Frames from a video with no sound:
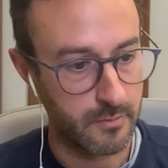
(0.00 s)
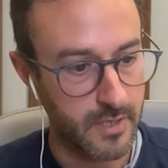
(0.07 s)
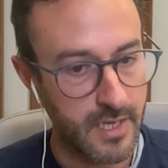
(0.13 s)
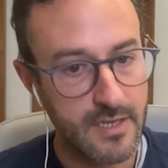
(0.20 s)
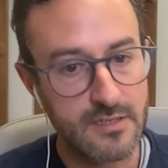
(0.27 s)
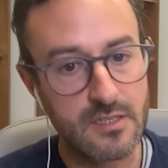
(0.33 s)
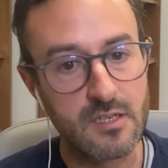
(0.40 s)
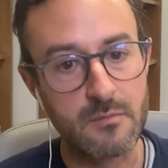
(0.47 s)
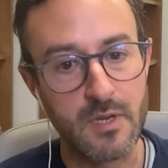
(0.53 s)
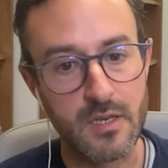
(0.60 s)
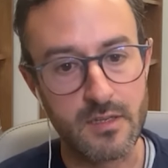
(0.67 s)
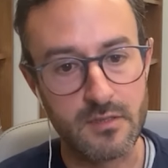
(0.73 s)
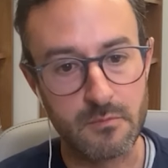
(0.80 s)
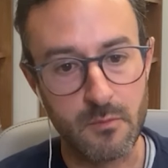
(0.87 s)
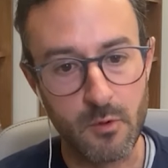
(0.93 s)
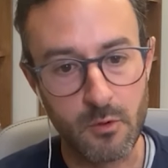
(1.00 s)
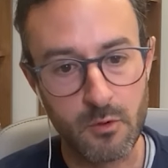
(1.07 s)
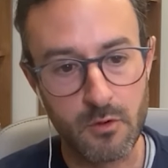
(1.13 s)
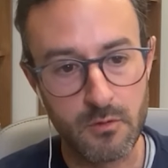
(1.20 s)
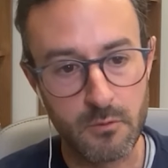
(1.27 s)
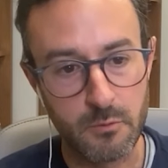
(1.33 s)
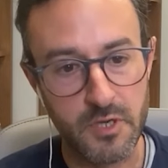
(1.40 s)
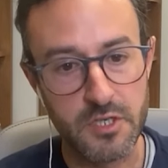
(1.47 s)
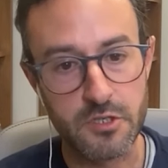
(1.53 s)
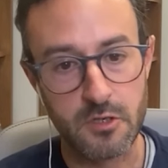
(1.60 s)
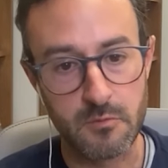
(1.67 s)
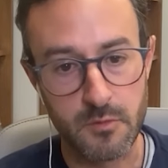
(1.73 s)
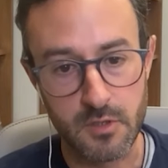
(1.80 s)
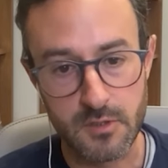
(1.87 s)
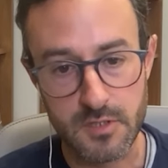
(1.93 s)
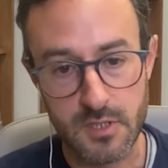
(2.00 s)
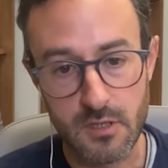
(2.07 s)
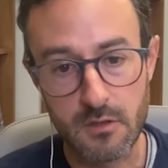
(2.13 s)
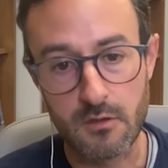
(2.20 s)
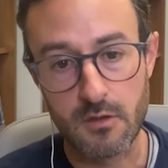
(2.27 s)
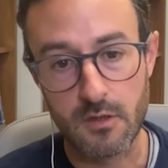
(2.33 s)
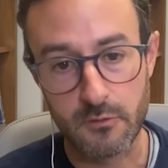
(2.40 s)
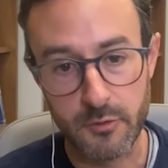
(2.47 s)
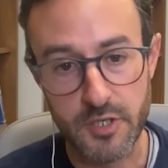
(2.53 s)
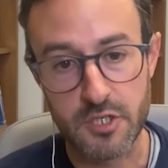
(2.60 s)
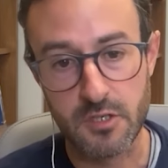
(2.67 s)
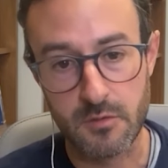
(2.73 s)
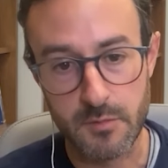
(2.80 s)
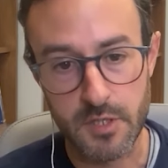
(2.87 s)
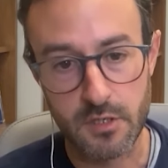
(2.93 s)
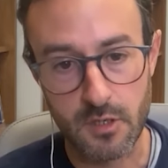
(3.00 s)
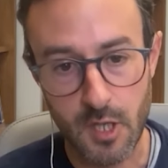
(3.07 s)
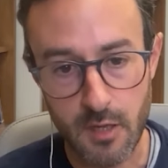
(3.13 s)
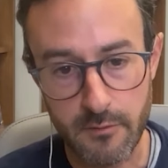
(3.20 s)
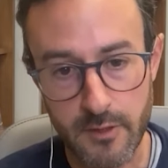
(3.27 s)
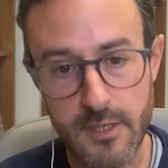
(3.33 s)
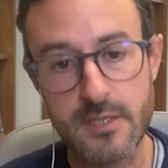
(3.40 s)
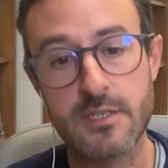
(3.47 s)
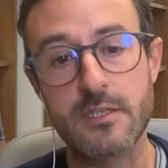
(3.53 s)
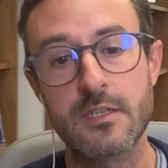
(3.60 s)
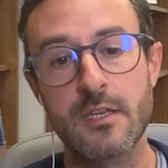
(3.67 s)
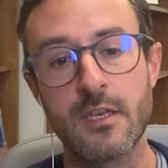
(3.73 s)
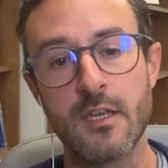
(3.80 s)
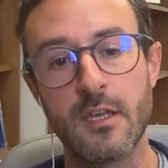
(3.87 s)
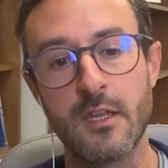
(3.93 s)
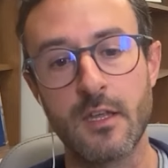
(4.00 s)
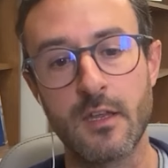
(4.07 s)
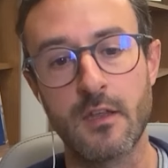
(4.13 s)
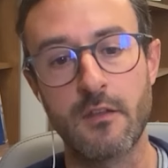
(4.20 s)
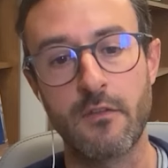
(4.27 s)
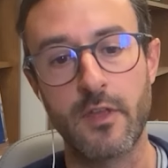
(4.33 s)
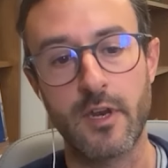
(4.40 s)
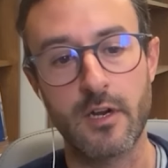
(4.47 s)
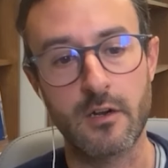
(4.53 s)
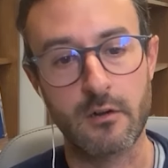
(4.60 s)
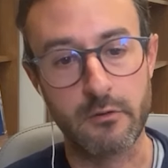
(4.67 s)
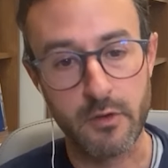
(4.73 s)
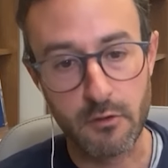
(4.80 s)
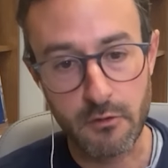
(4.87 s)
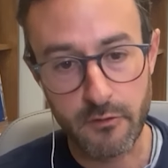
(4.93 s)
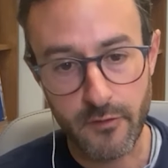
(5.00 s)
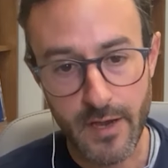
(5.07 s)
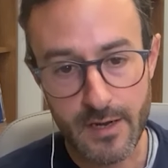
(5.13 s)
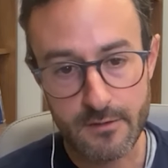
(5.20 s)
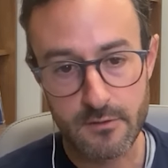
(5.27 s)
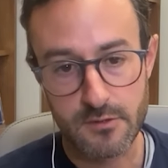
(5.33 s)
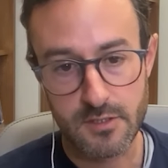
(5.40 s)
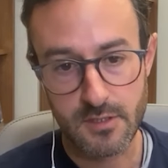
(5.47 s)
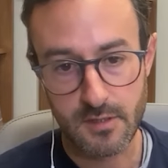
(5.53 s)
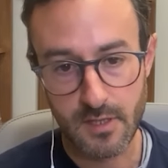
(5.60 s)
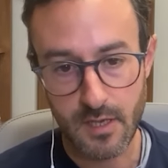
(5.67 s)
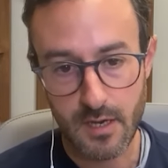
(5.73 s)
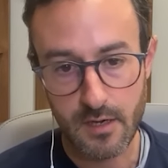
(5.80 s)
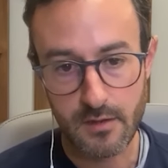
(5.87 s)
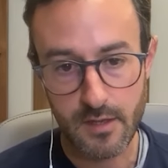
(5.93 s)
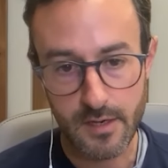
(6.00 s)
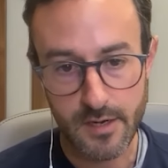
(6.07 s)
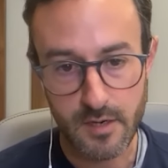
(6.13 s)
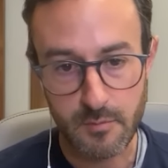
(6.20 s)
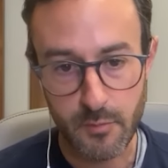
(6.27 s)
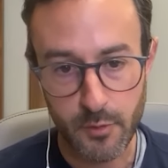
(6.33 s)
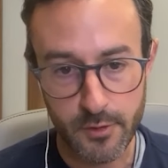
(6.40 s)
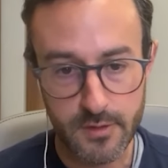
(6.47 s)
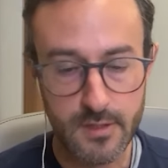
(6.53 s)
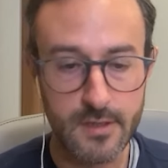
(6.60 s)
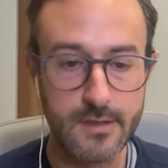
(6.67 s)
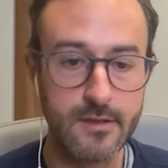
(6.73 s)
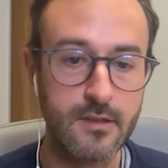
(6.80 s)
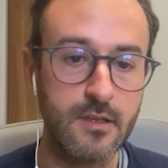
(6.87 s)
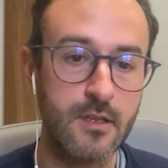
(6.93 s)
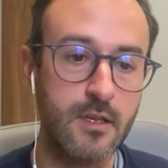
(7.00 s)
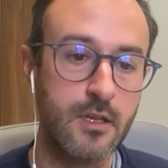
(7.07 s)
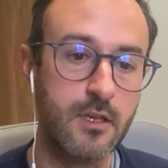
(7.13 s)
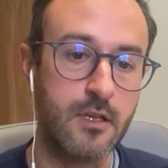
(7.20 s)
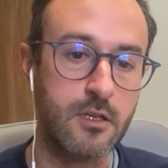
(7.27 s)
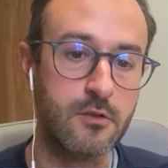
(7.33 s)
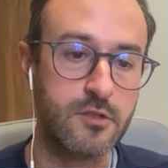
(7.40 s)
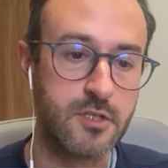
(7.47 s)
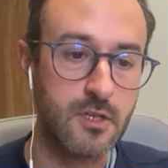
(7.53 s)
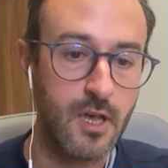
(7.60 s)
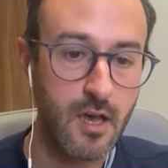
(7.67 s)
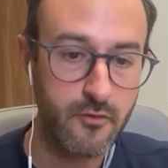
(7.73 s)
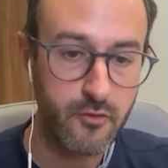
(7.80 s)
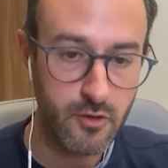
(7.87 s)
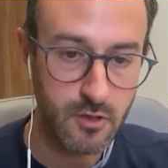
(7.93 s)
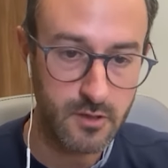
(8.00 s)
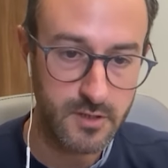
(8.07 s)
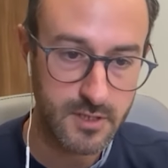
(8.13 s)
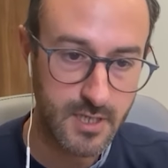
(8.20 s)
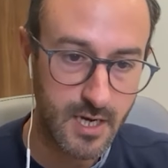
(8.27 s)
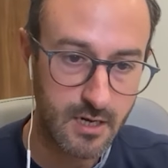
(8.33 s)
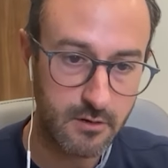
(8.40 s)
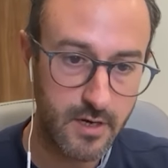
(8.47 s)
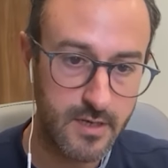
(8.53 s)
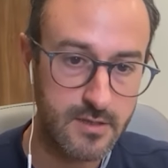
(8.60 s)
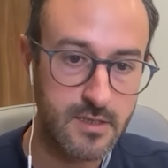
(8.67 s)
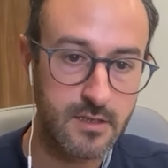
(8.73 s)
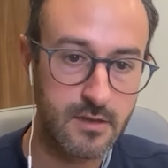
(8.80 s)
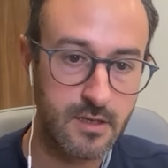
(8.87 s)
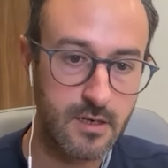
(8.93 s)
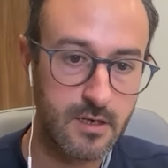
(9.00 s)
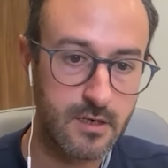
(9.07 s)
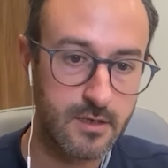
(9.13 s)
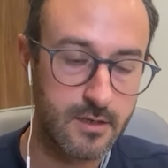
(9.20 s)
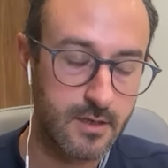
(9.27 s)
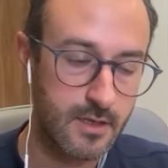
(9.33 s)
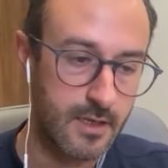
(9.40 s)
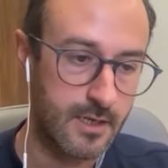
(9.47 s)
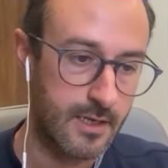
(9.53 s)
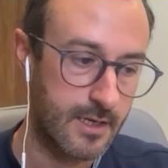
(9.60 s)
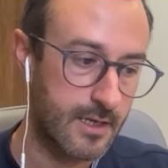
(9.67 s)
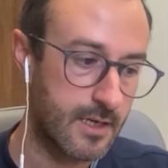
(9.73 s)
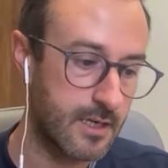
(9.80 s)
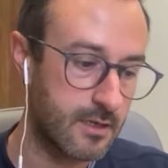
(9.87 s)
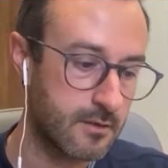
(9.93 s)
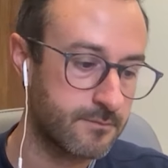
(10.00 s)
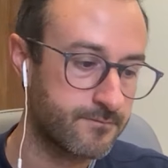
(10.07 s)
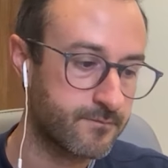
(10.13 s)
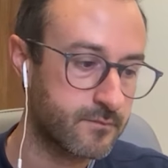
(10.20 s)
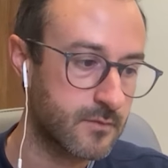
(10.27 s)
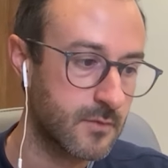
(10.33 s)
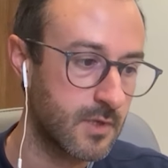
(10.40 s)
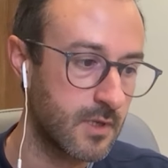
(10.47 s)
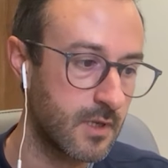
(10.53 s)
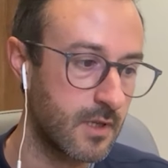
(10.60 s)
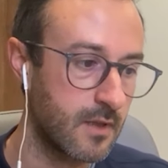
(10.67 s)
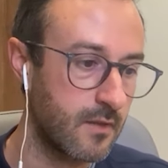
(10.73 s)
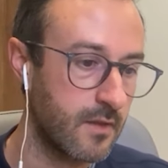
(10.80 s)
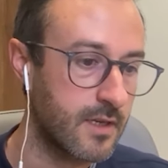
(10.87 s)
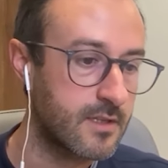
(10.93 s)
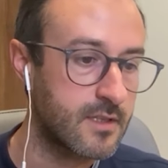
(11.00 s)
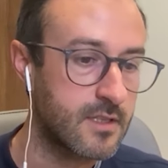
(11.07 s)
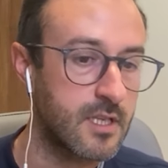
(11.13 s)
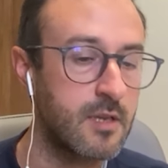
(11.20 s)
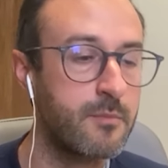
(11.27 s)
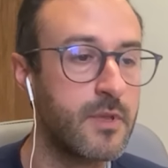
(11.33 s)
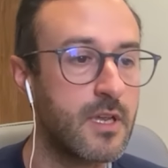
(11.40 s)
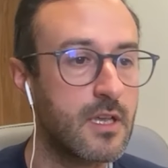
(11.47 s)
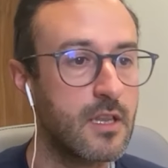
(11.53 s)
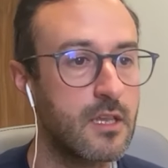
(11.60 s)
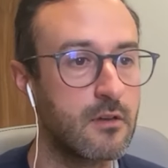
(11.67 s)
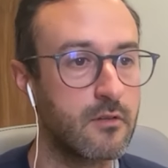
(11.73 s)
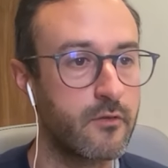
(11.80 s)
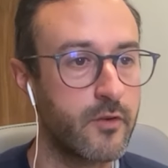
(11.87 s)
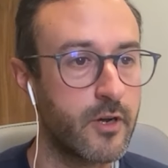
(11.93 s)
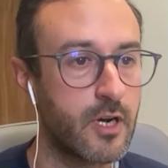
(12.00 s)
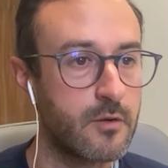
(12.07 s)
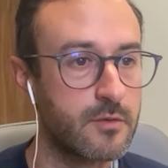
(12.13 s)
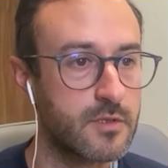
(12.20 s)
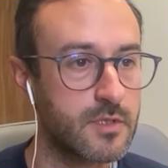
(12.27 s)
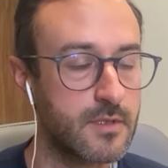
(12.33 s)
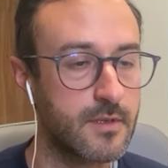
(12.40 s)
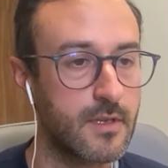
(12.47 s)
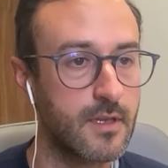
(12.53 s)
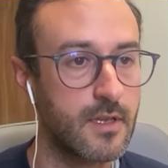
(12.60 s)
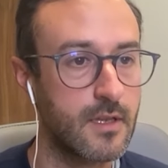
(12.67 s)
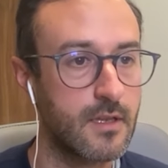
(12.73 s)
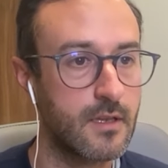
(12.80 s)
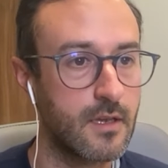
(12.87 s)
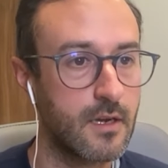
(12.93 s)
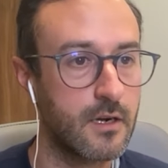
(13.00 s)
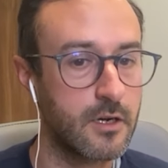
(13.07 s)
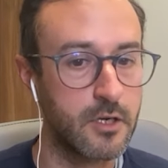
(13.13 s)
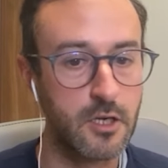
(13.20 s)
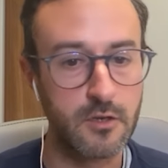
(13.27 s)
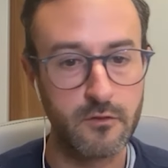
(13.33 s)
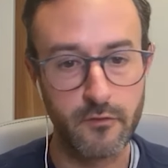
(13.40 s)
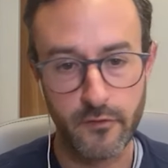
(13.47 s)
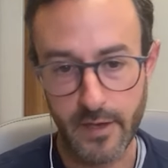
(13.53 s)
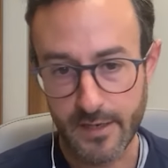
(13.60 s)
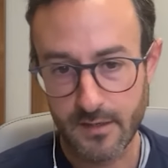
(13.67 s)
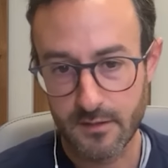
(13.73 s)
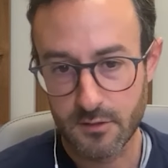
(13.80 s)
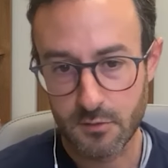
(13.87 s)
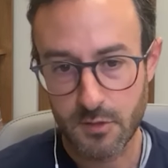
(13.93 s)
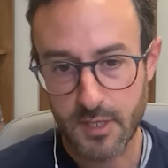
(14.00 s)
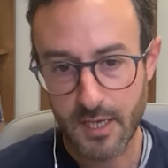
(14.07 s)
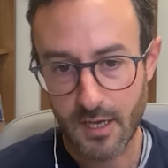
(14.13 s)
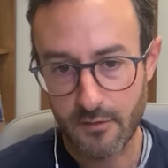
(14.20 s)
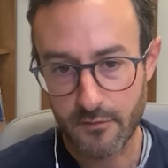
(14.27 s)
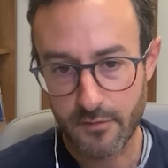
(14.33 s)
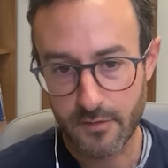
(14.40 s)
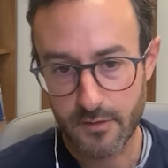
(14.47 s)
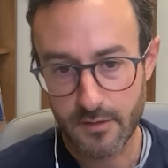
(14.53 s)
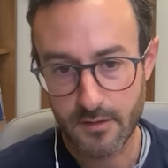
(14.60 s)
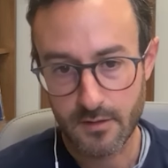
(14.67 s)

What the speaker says: casein, but it's more rich in still rich in immunoglobulins. There are growth factors in there that are important. You still have the oligosaccharides in there um, that typically on farms are not fed to the calf,